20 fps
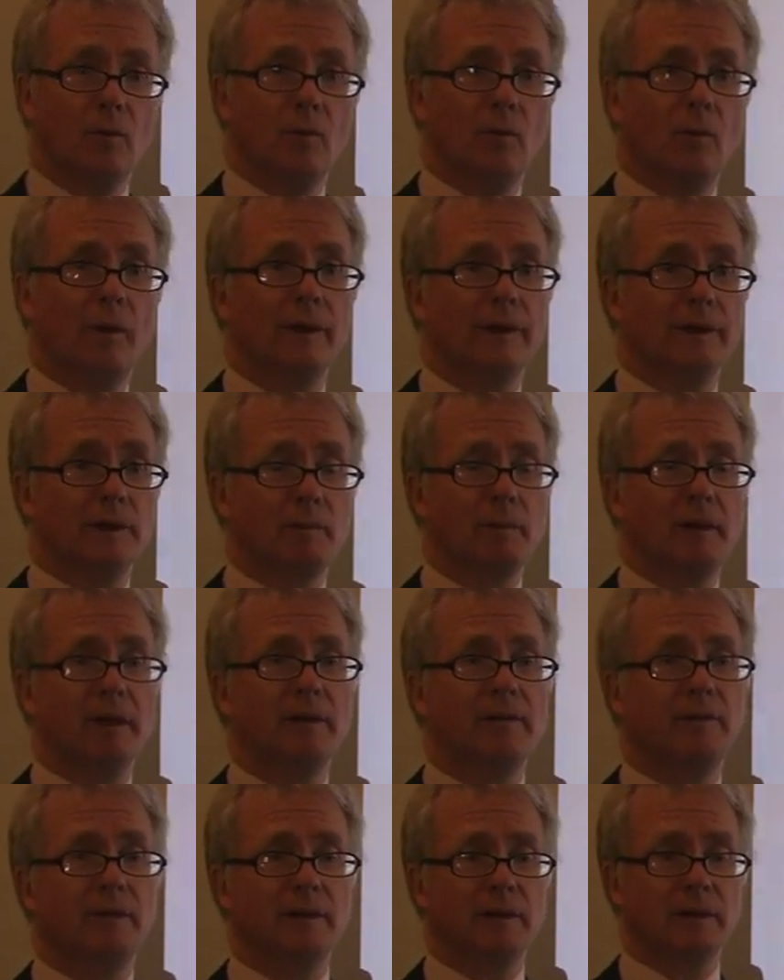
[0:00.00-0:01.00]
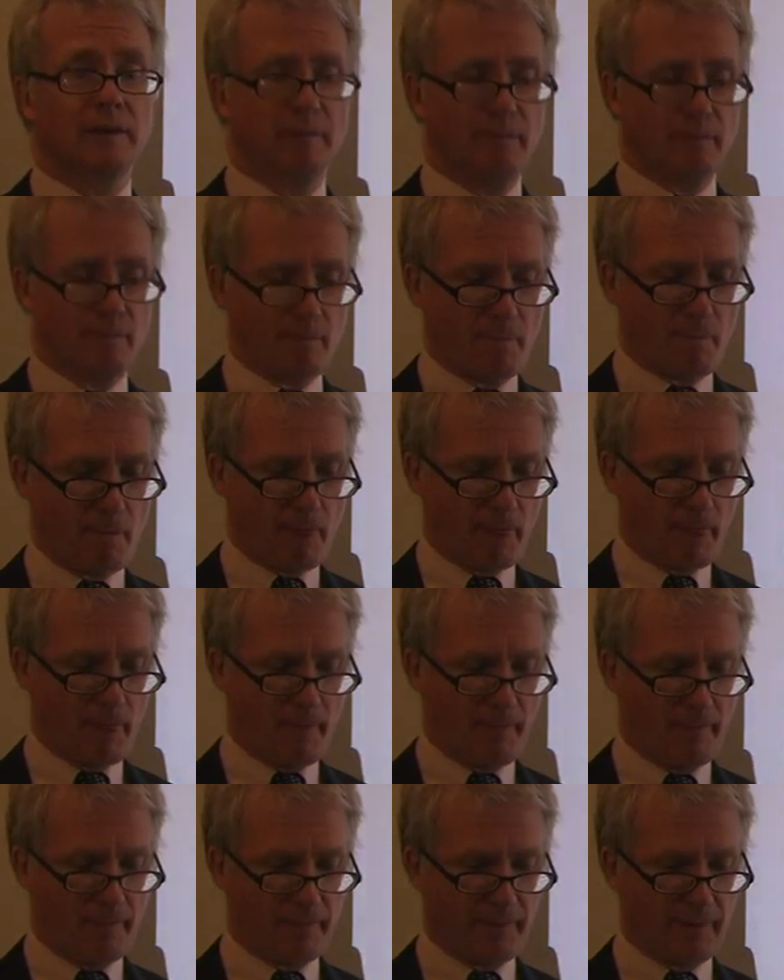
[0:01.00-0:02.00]
what is a benefit,
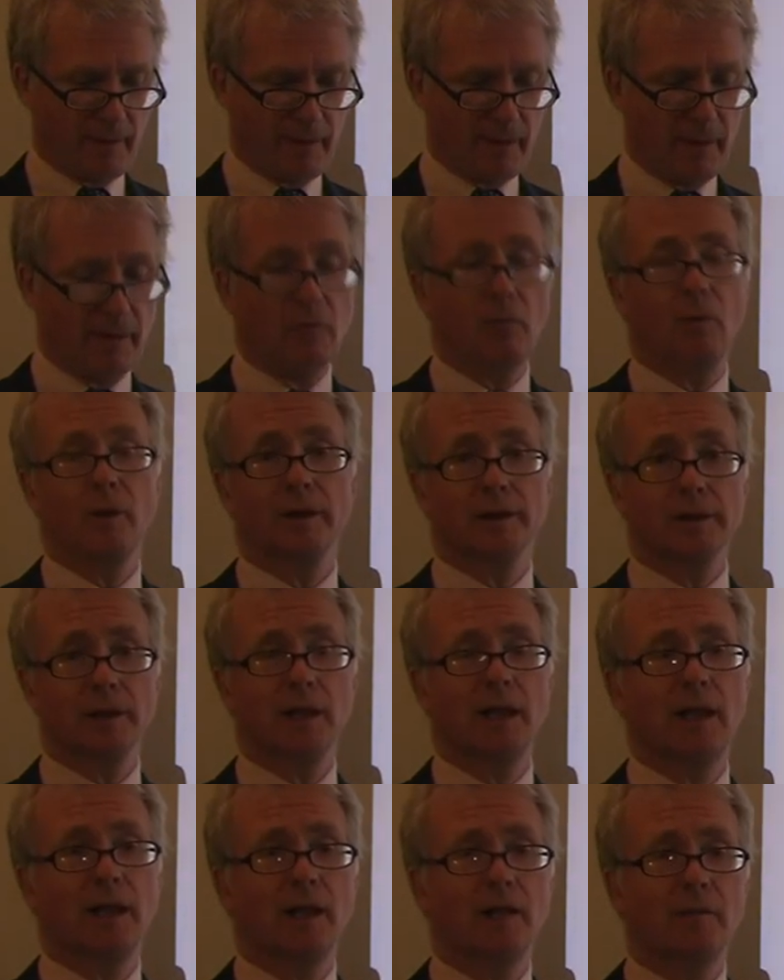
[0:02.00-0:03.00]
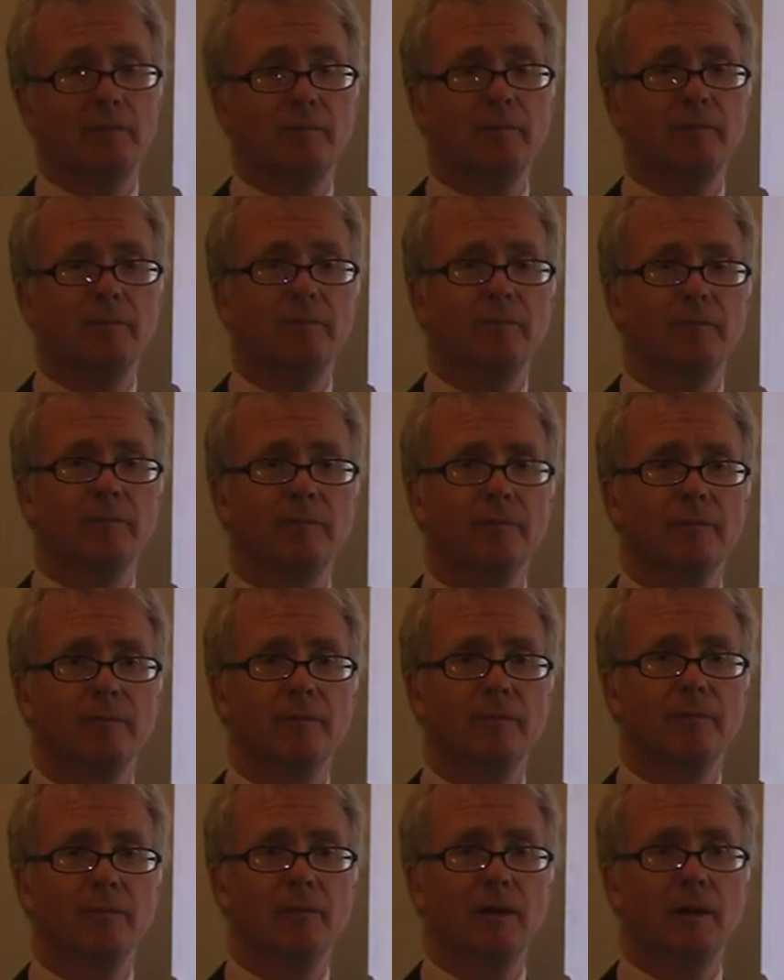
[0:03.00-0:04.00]
what is a harm.
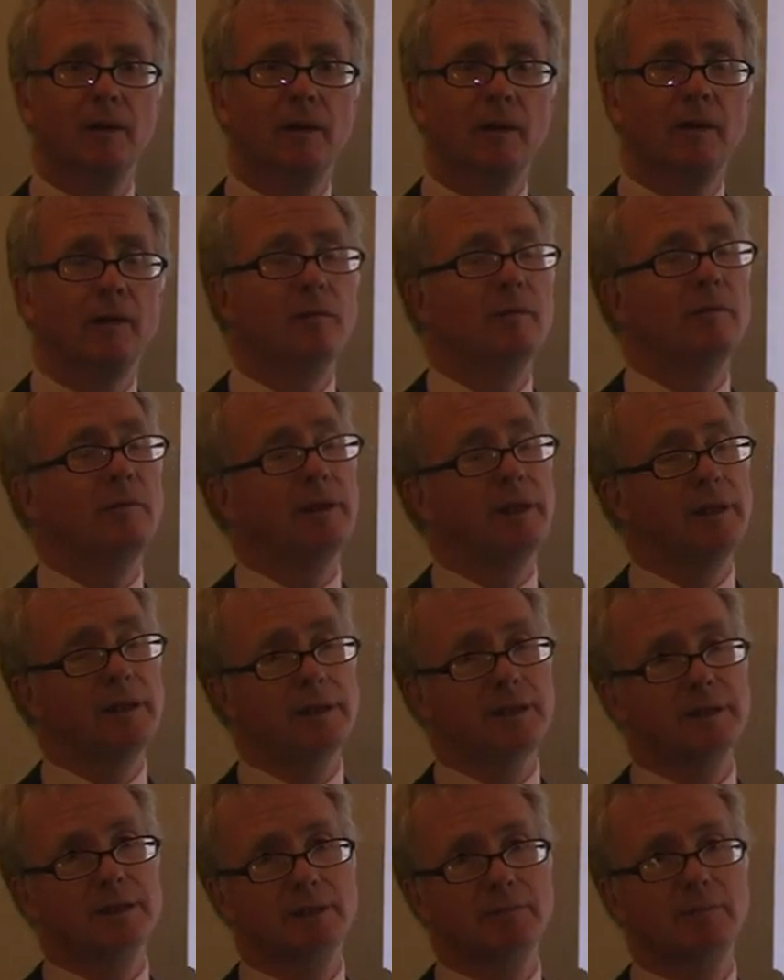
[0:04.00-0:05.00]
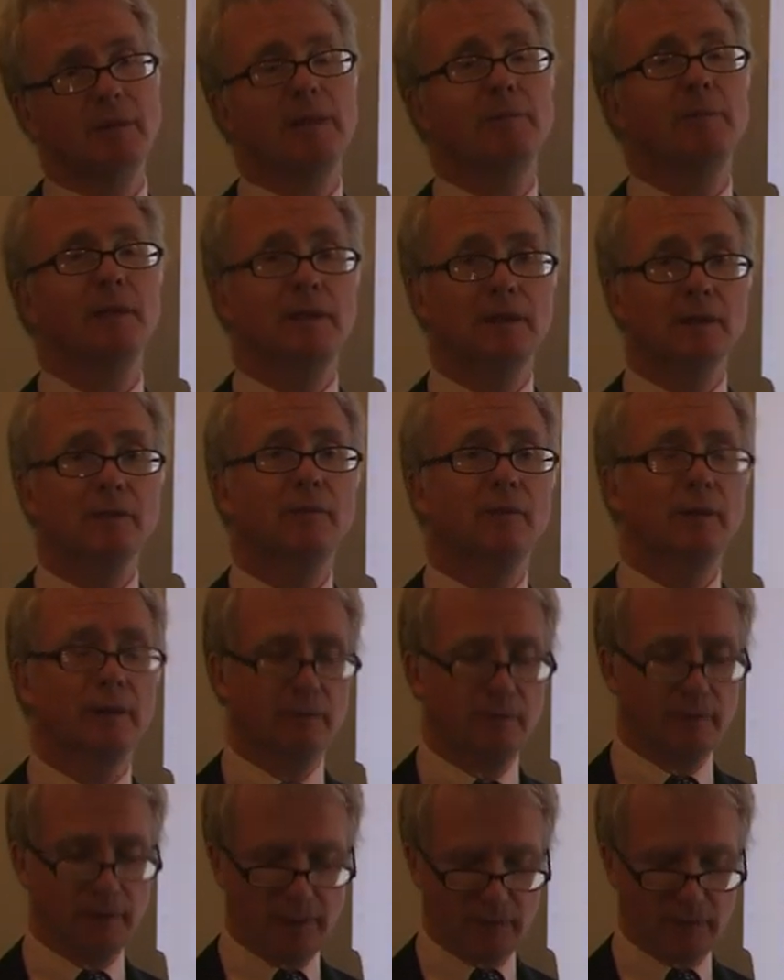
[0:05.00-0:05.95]
These may be different for